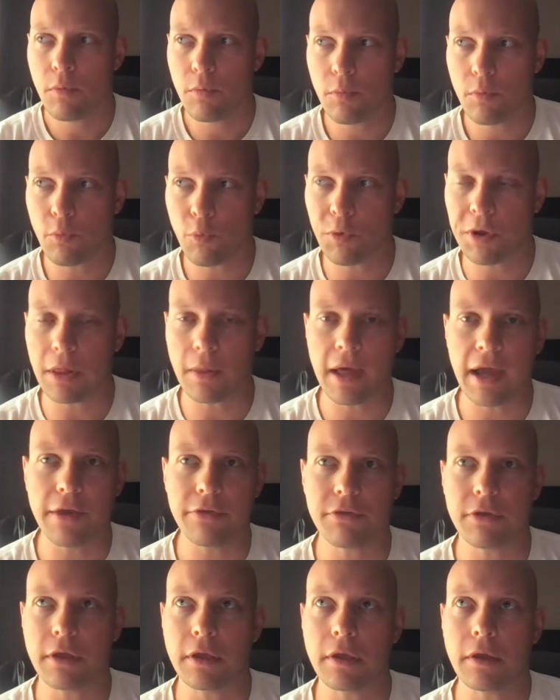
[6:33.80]

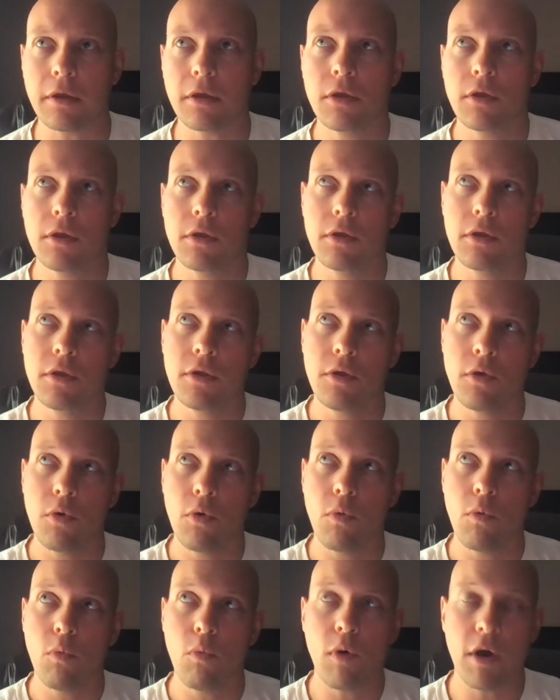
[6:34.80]
realizing
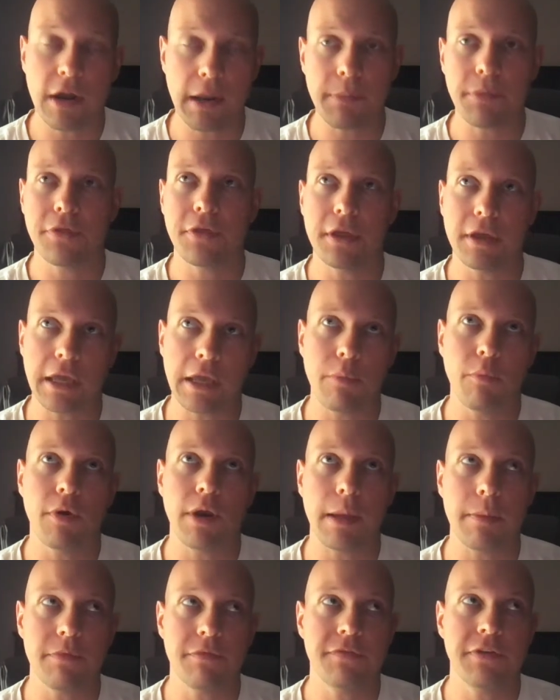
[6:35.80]
what I'm thinking, what
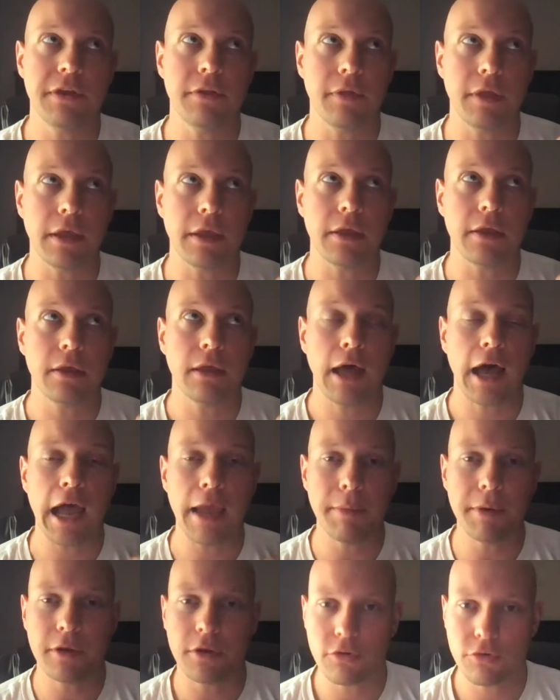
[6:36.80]
I'm feeling.
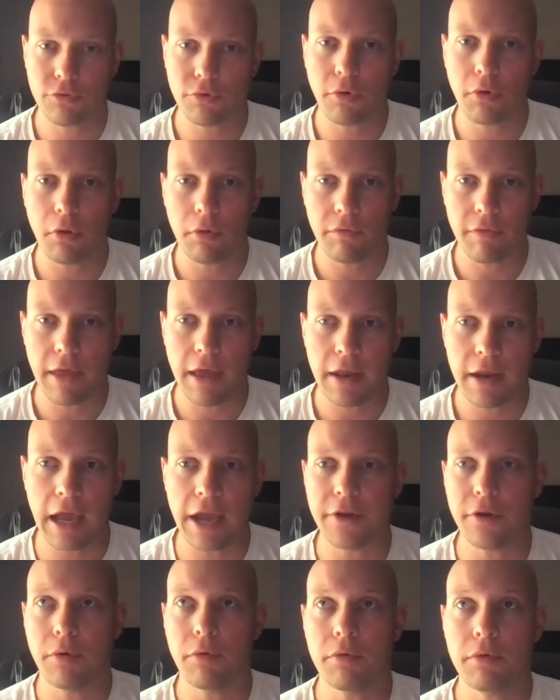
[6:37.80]
I'm in control of that. I
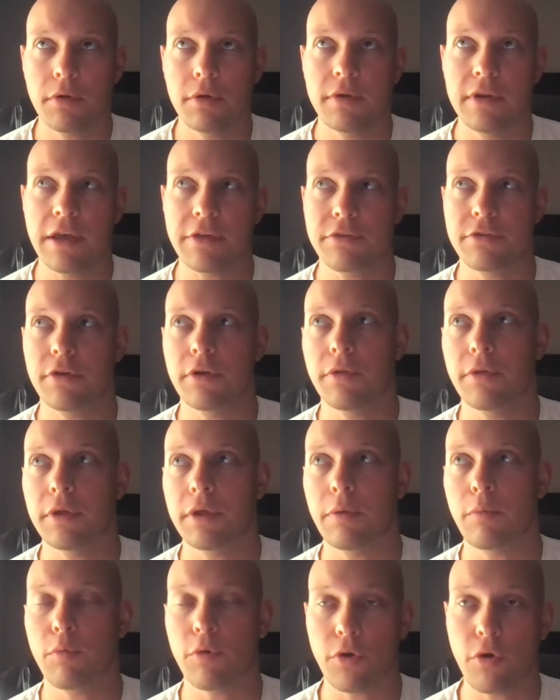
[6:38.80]
don't
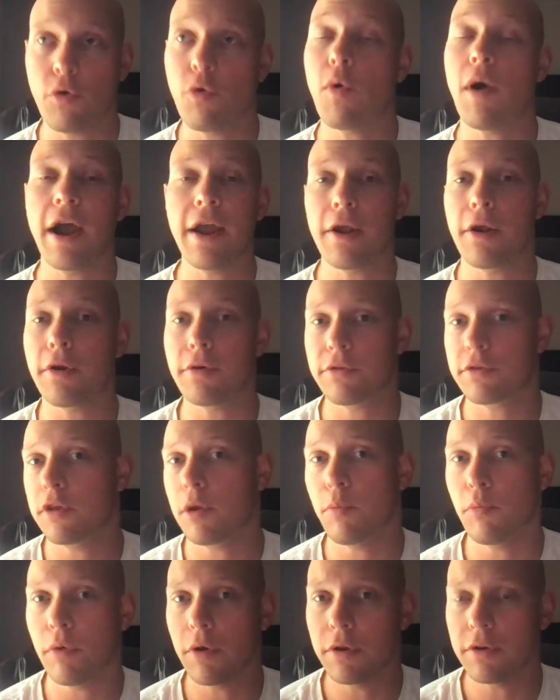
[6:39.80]
necessarily require
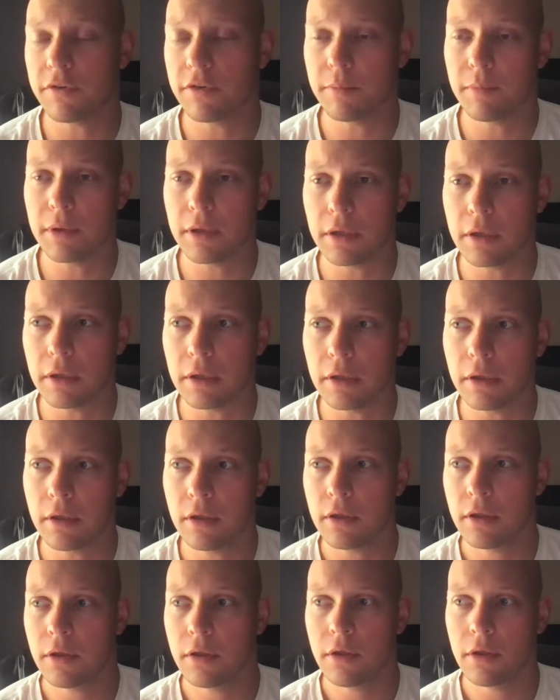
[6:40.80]
someone to be
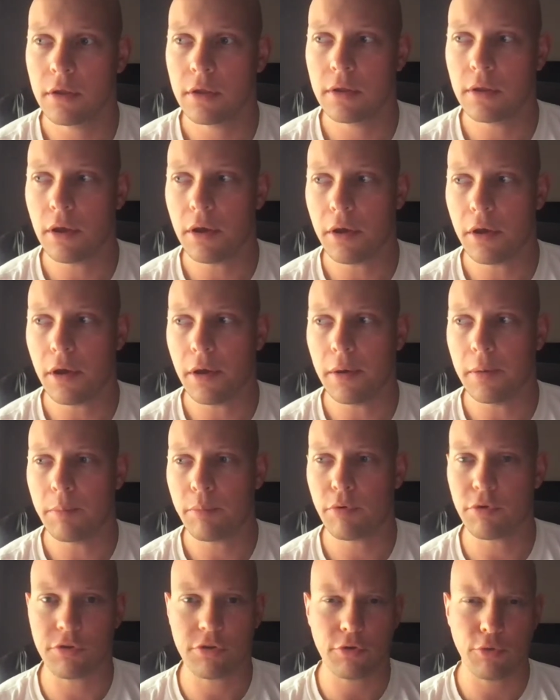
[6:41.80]

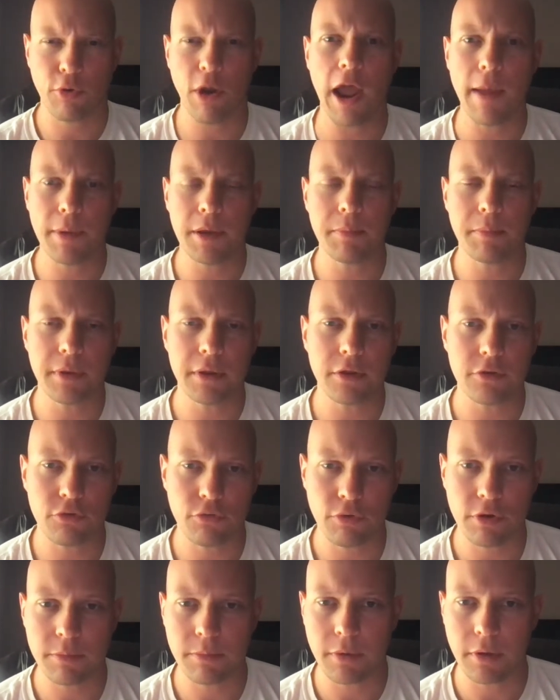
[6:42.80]
prescribing me a
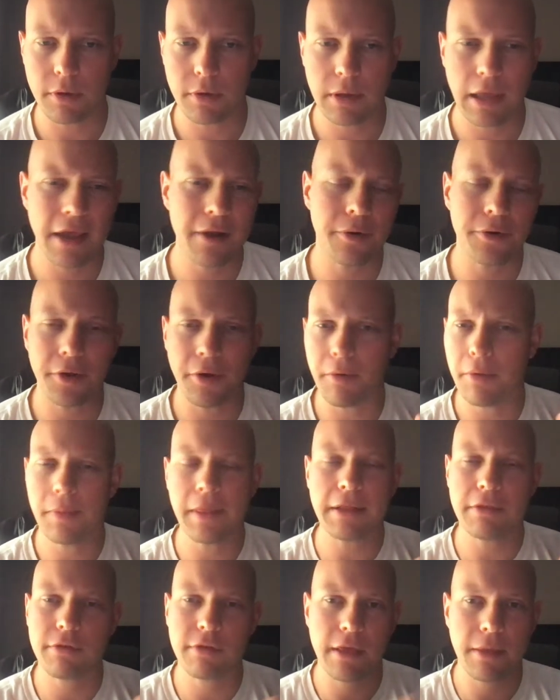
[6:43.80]
treatment. I don't know.
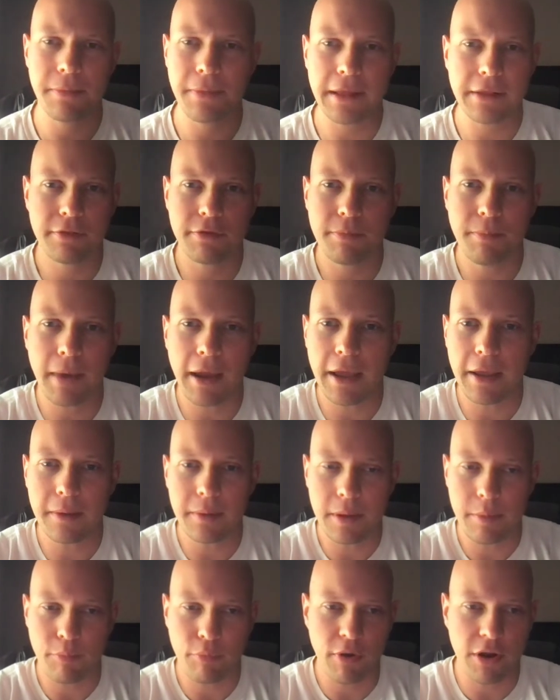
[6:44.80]
That's my
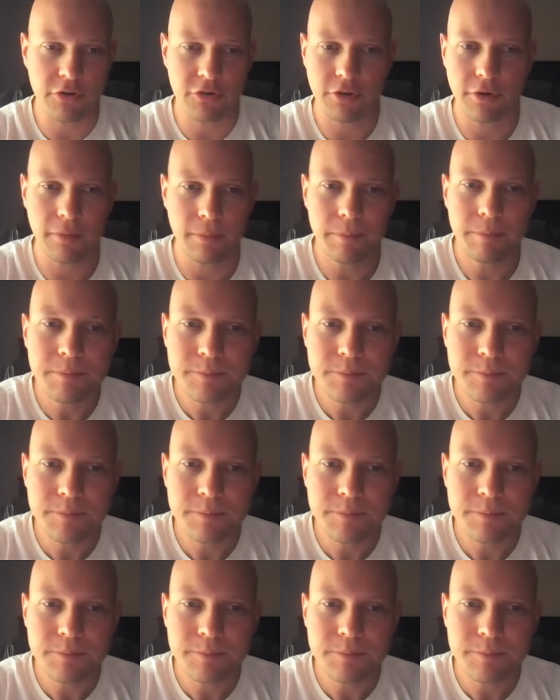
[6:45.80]
impression.